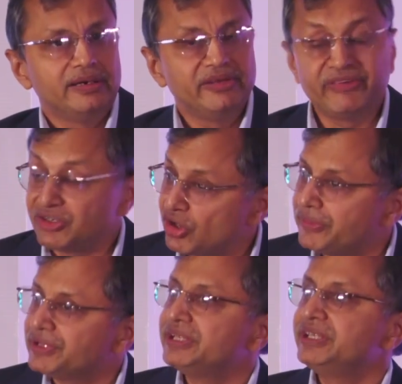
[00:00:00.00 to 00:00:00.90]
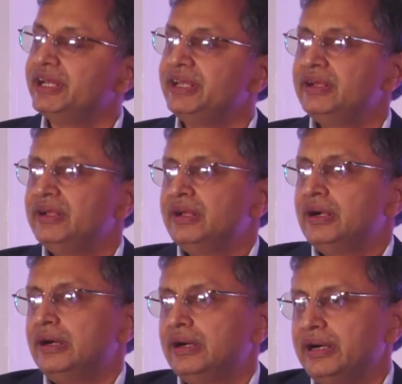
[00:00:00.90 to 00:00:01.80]
If I talk about Hyundai,
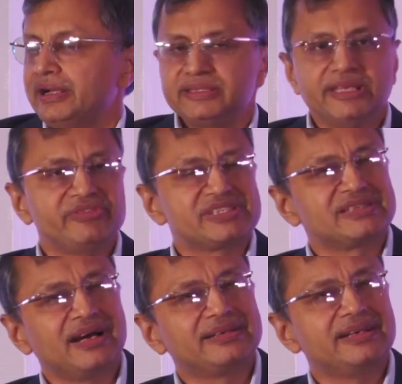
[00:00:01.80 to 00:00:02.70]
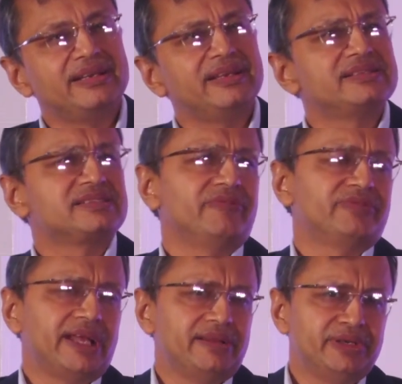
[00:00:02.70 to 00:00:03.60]
I think we started
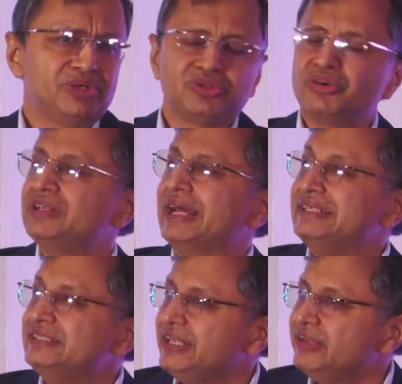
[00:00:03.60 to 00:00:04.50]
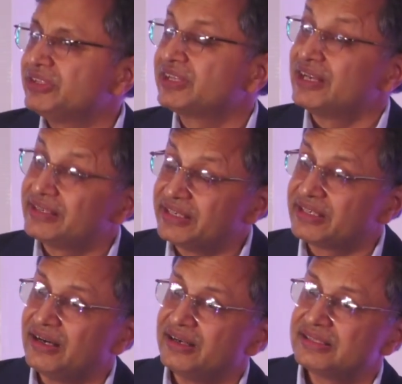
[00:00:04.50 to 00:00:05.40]
sometime in 2019 with connected
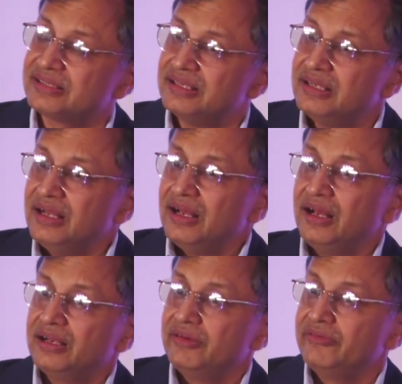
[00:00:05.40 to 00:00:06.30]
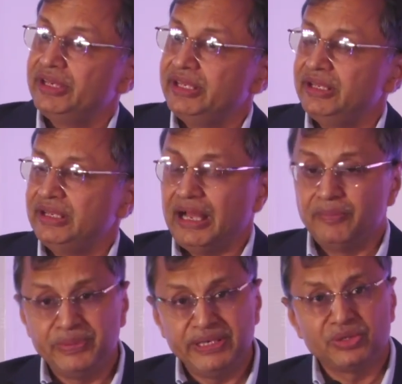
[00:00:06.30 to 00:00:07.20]
cars. And I'm very
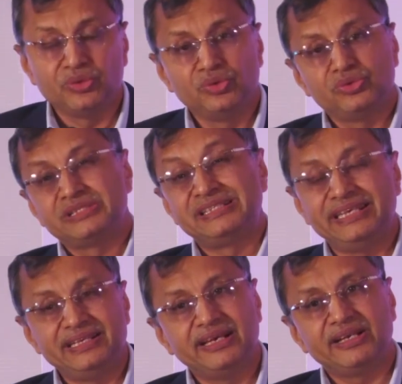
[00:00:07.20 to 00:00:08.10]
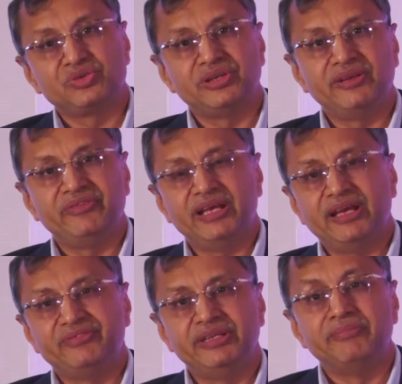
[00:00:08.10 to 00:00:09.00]
happy to see that today we
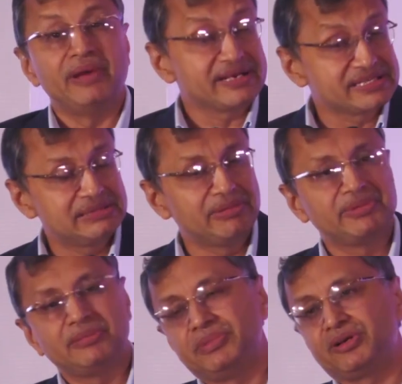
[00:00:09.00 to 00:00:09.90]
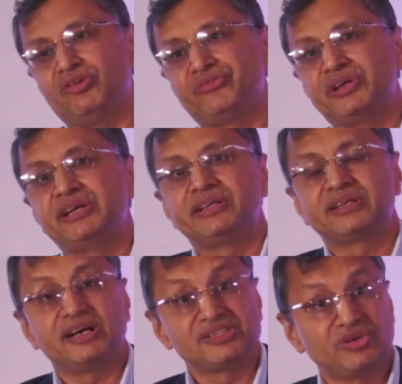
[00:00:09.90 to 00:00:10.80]
have the maximum number of connected
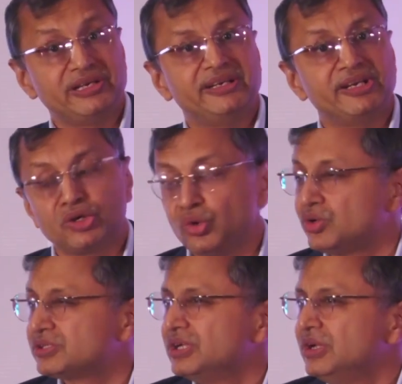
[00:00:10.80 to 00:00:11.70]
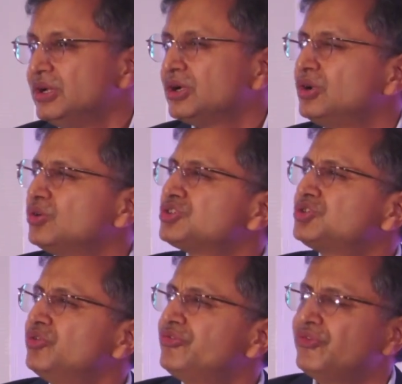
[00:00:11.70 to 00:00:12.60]
cars on Indian roads. Close
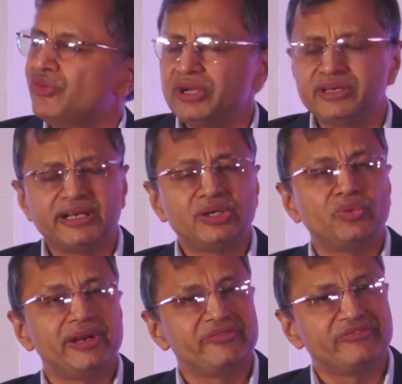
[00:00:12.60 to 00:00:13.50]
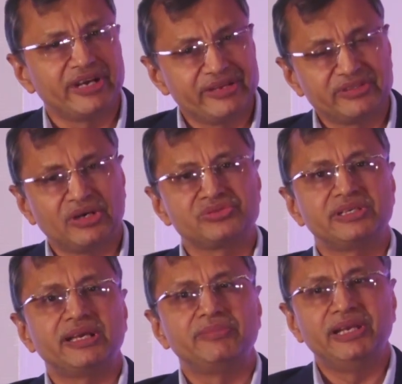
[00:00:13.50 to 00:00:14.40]
to
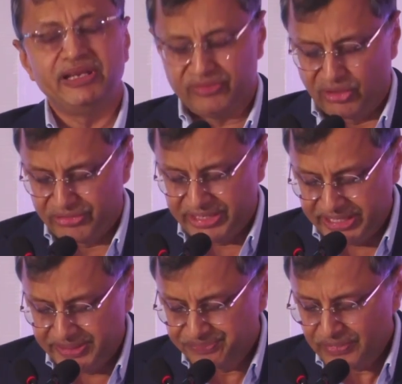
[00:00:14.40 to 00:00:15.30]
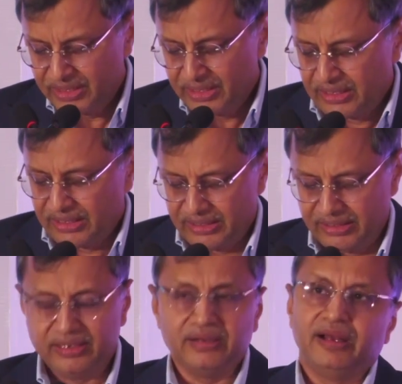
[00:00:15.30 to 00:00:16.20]
425,000, I believe, already.
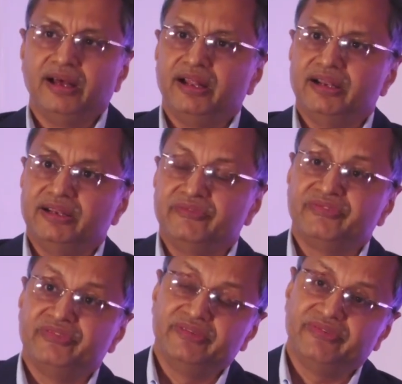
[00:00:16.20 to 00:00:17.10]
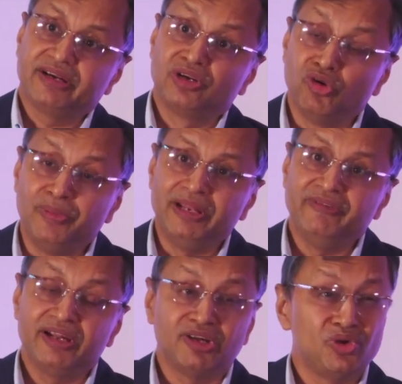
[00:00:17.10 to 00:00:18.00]
And in fact, globally,
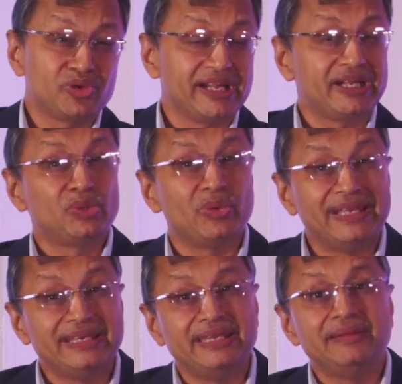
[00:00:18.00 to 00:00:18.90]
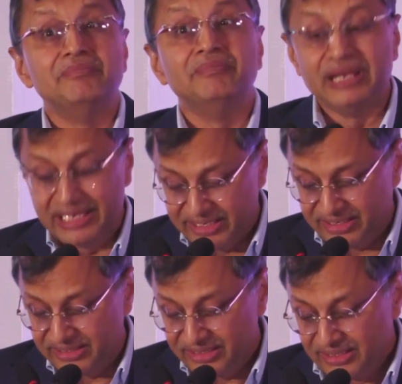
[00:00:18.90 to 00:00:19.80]
we are now looking at 20
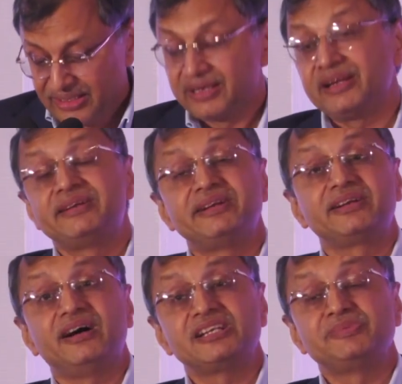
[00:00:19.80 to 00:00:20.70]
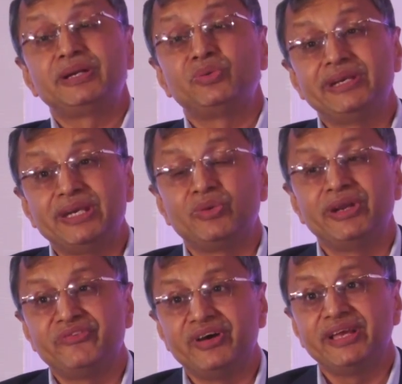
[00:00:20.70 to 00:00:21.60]
million connected cars by
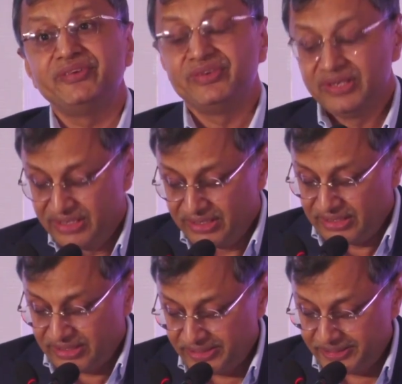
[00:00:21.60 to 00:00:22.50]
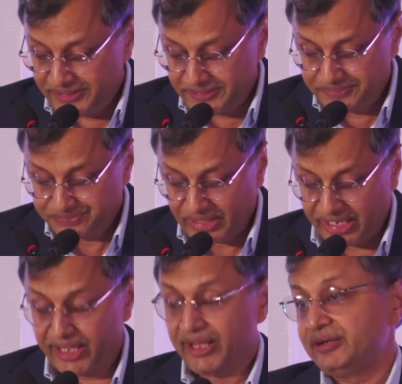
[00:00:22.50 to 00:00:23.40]
2025.
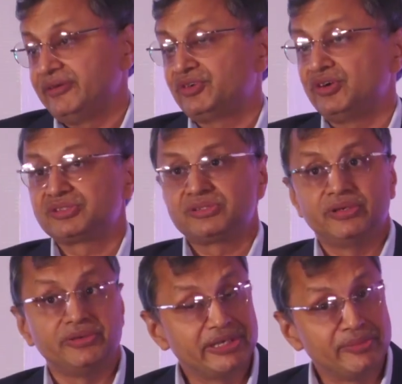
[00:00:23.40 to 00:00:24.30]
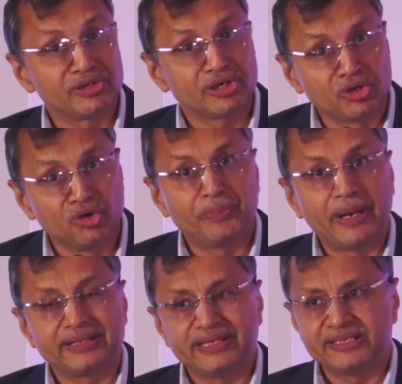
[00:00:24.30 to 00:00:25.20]
And of course, Hyundai Motor Group,
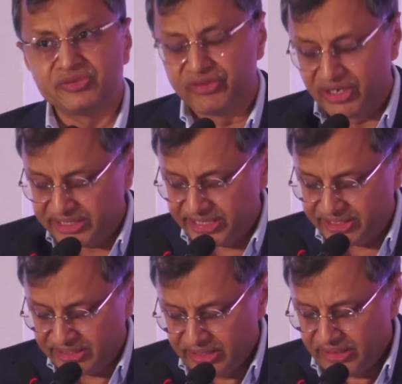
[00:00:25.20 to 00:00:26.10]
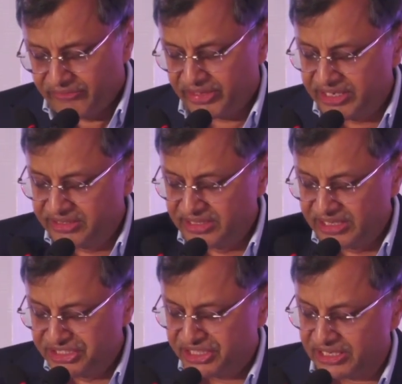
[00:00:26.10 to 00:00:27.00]
I think, is working very
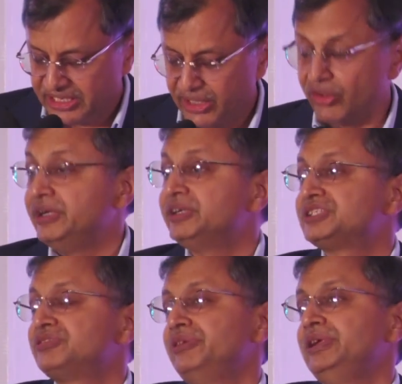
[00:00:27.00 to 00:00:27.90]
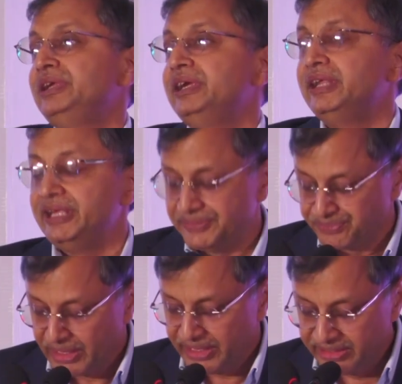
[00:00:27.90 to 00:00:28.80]
diligently on industry-leading
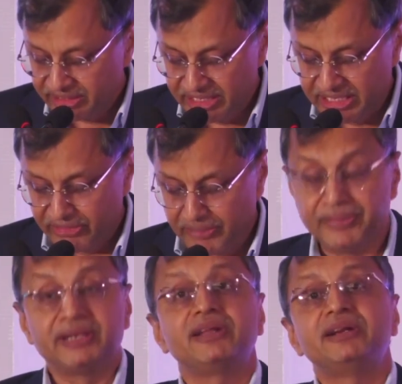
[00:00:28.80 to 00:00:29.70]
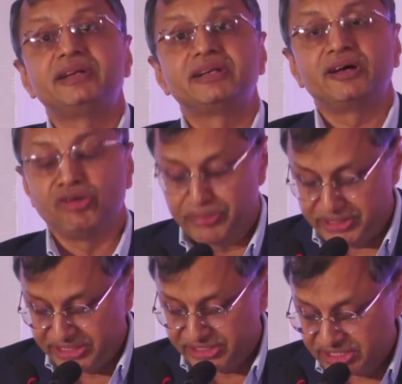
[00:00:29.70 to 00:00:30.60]
internally development connected car
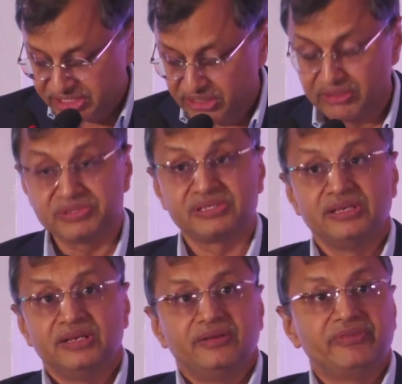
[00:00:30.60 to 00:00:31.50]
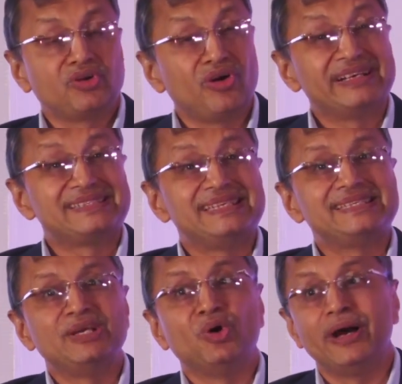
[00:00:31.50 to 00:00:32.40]
operating systems. We call it
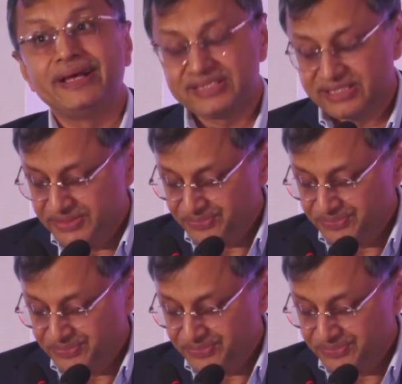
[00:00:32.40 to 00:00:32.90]
CCOS.